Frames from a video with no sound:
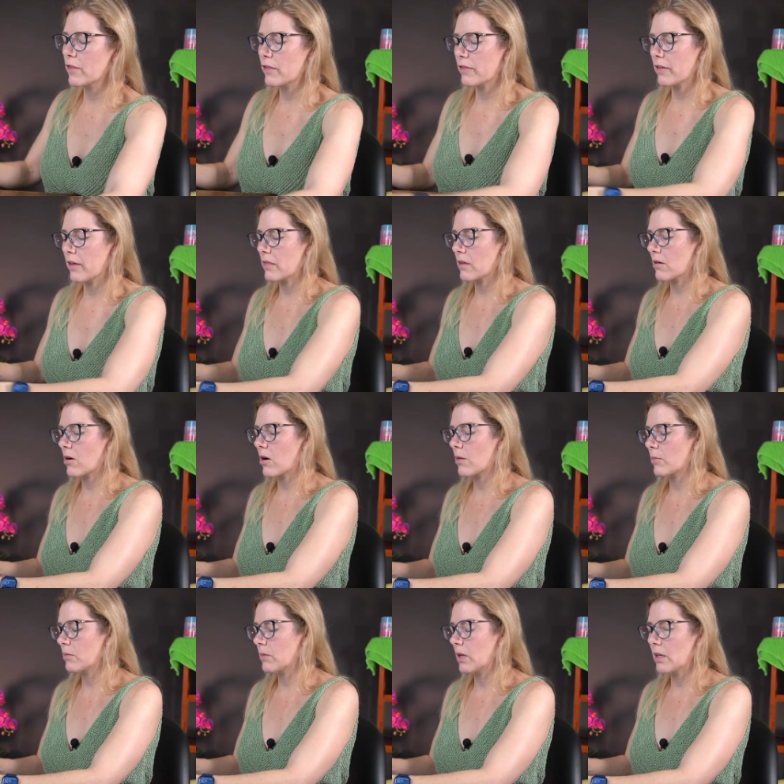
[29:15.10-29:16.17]
thing that
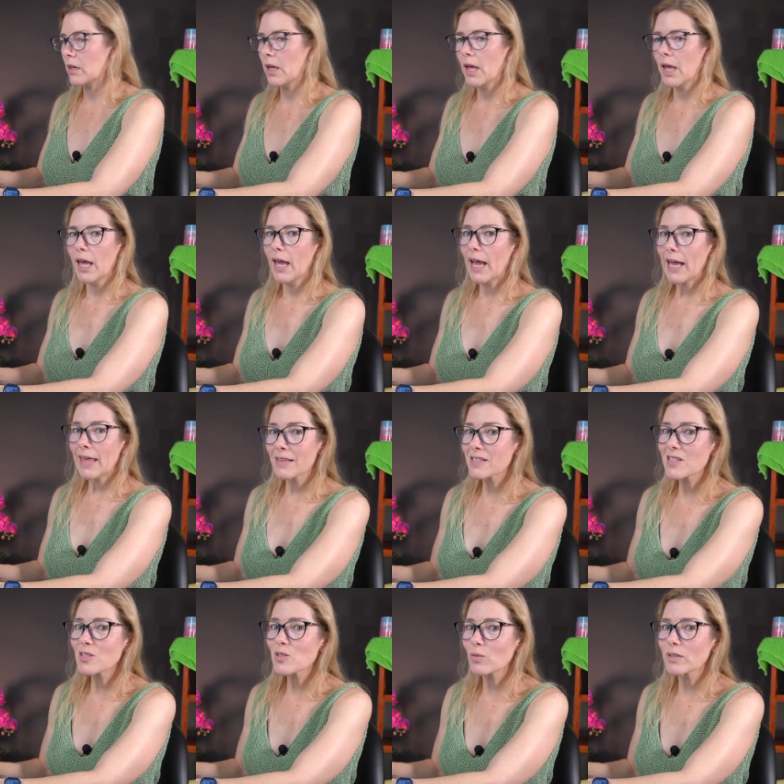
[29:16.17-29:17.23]
Karmon made. And
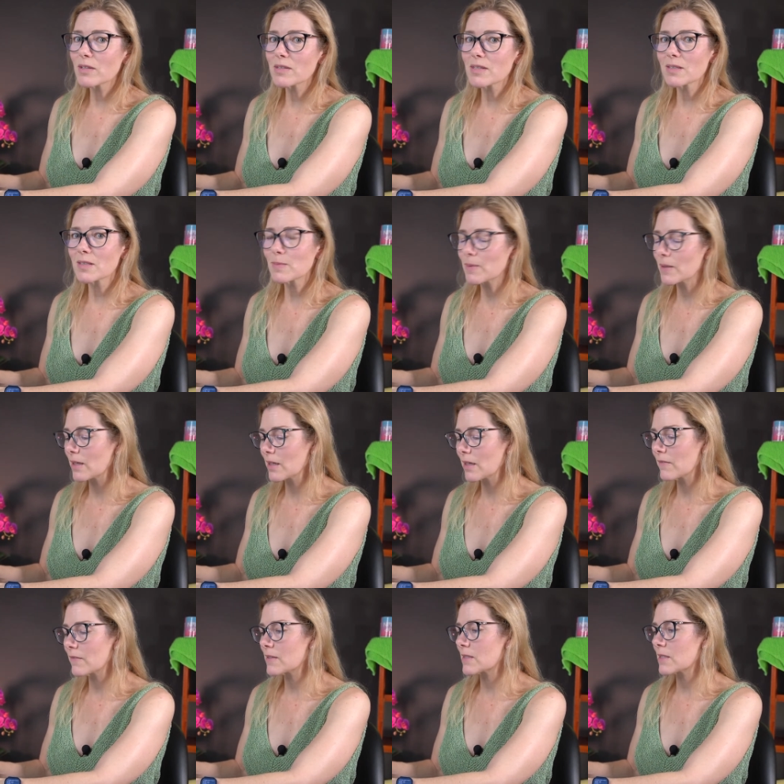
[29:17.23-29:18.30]
this is only since the beginning
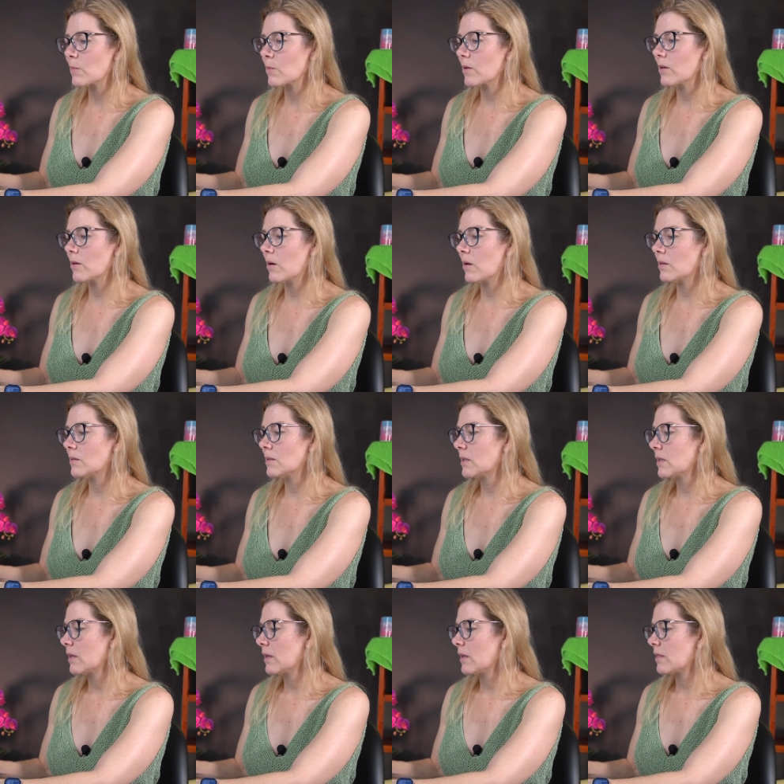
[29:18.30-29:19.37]
of December, y'all.
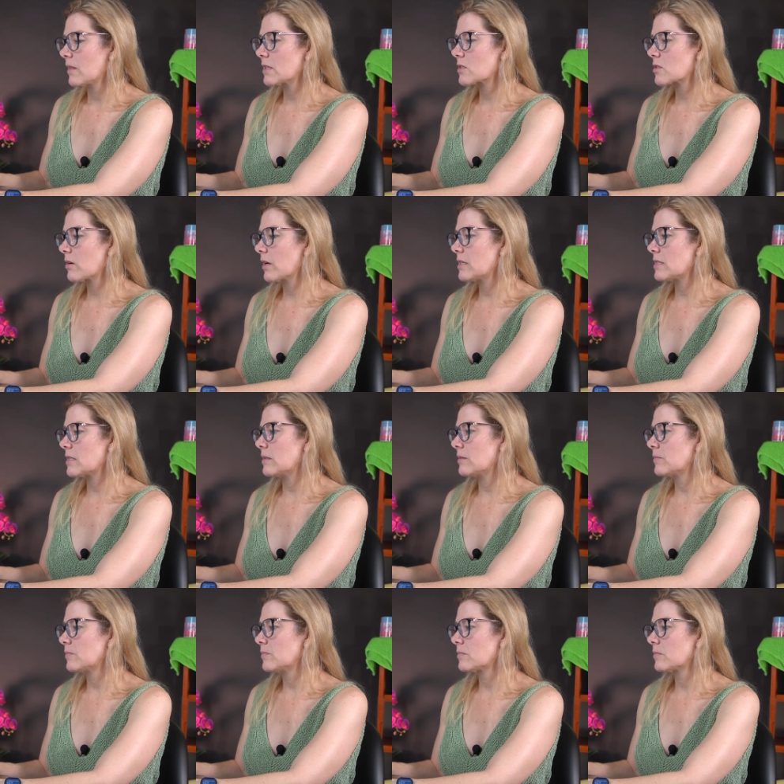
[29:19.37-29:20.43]
That's crazy.
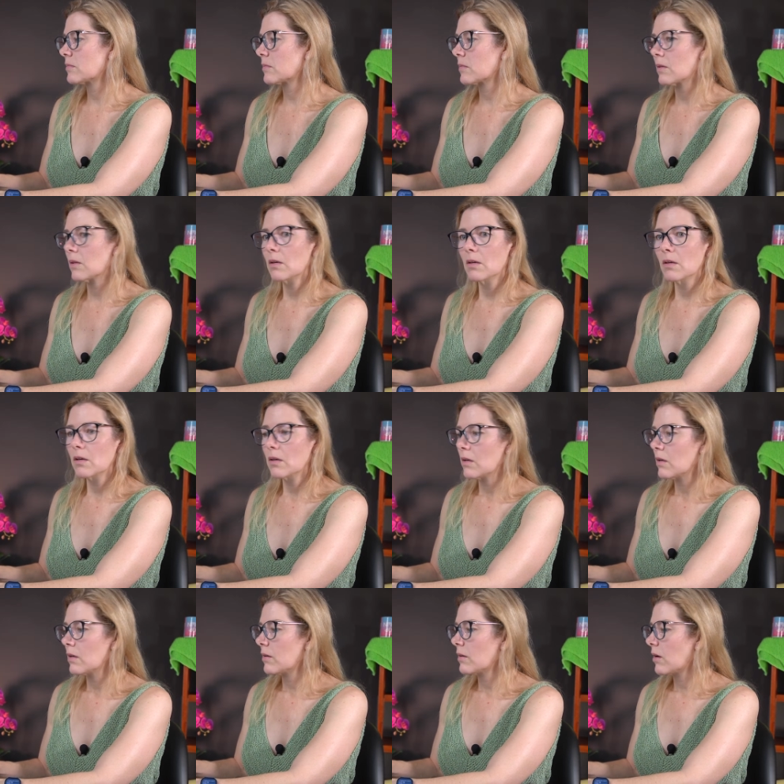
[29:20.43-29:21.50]

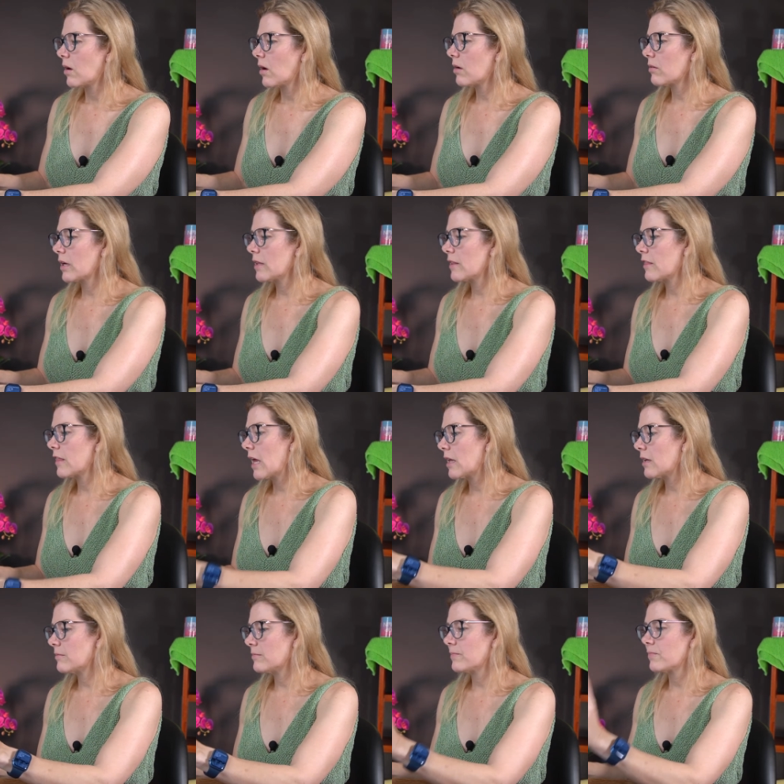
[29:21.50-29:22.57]
All right,
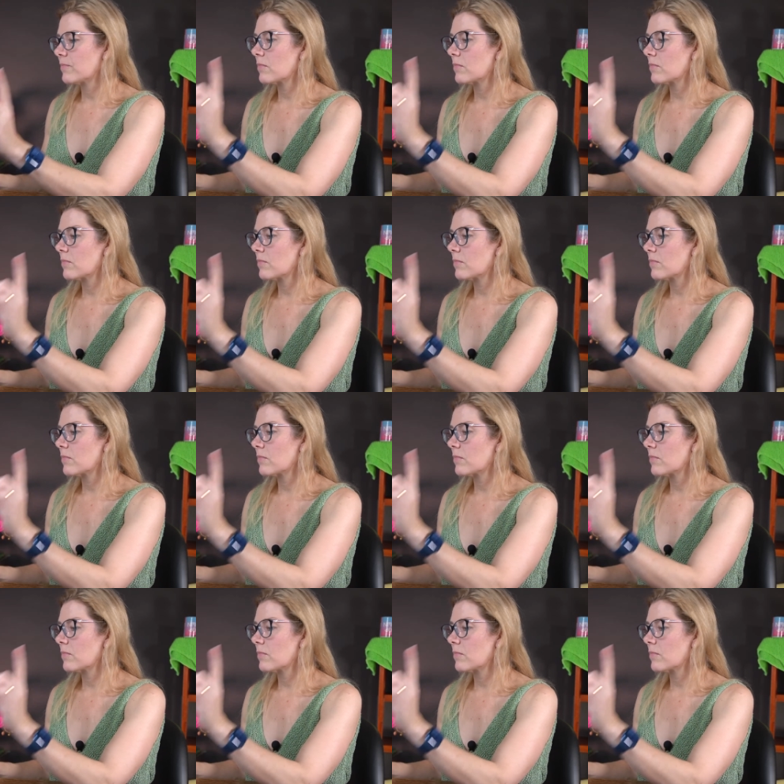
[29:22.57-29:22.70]
then